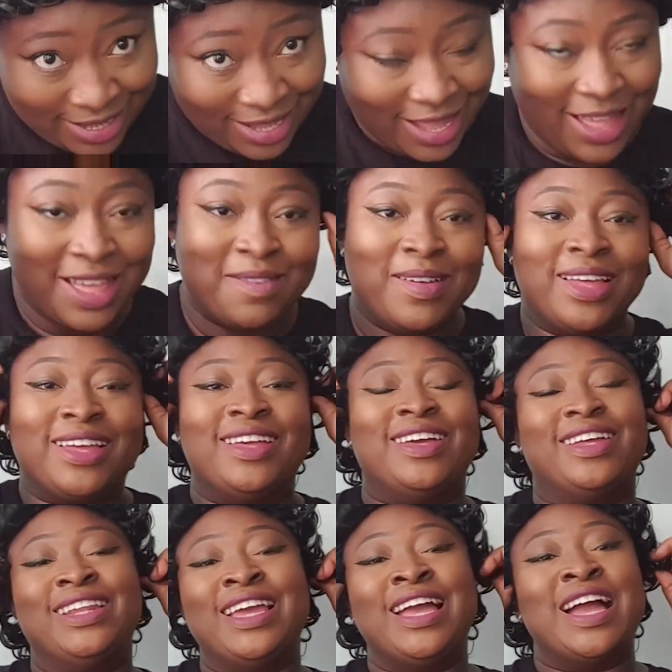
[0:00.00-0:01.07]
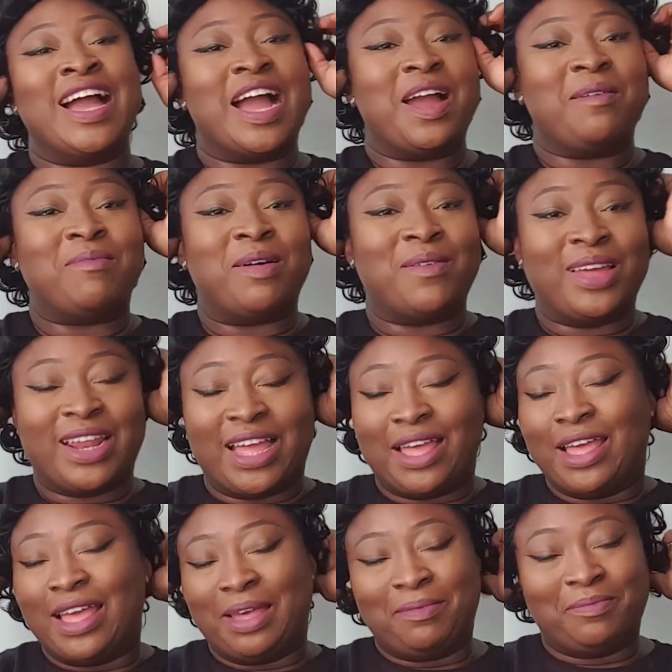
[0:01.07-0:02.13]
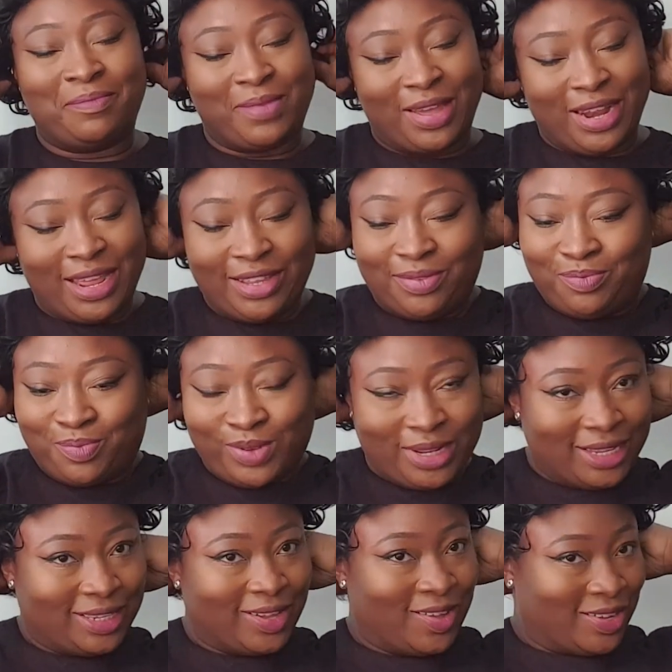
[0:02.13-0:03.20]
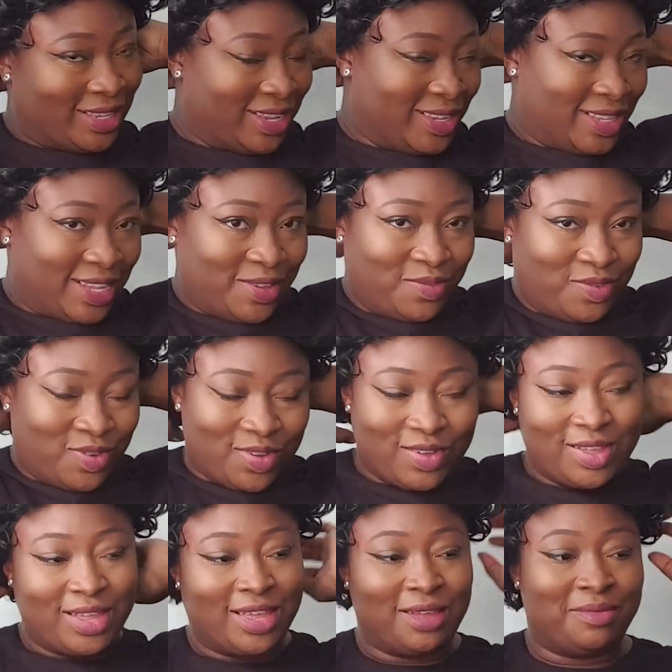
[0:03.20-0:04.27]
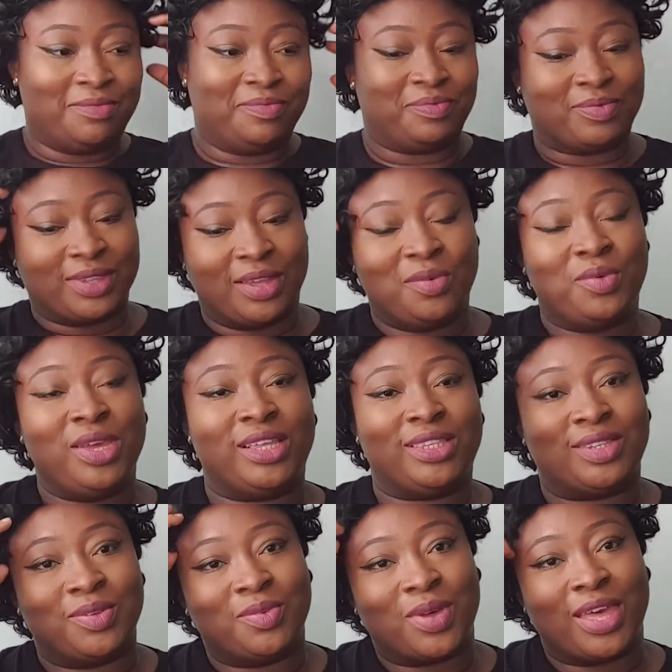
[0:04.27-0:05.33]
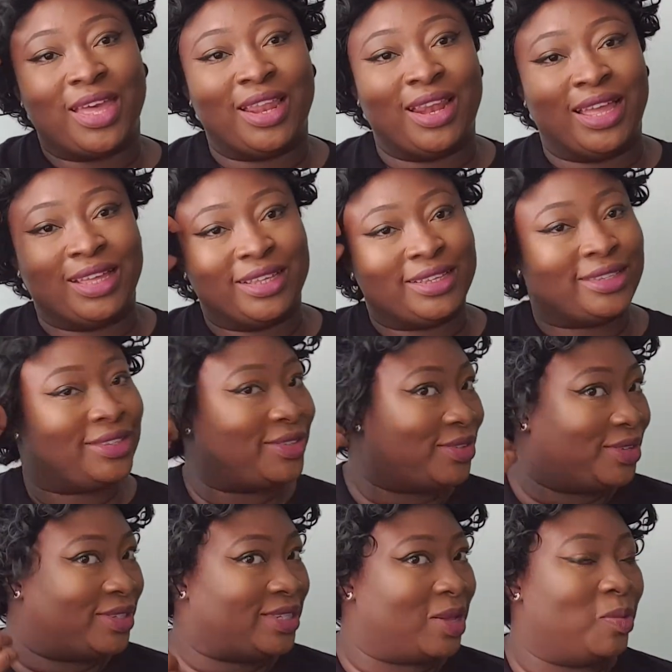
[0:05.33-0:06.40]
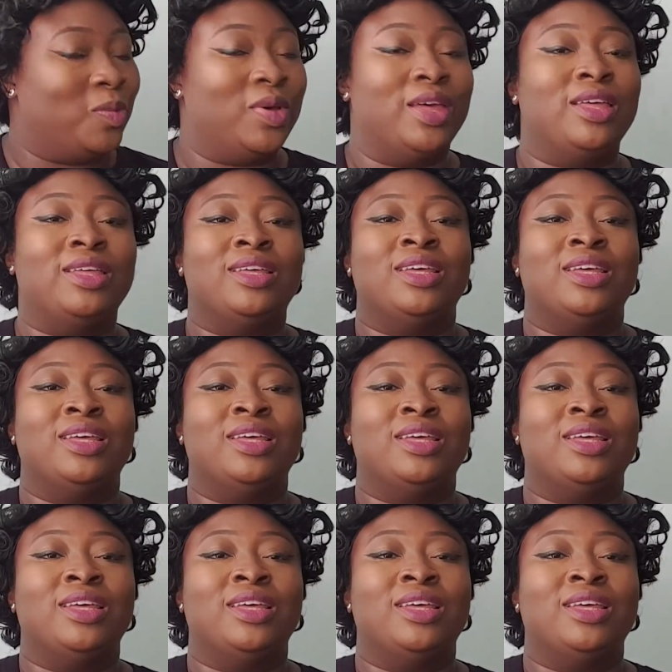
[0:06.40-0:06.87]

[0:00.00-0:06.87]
oh my god i remember when i um when i put this on because i was looking for um a wig to wear like to go somewhere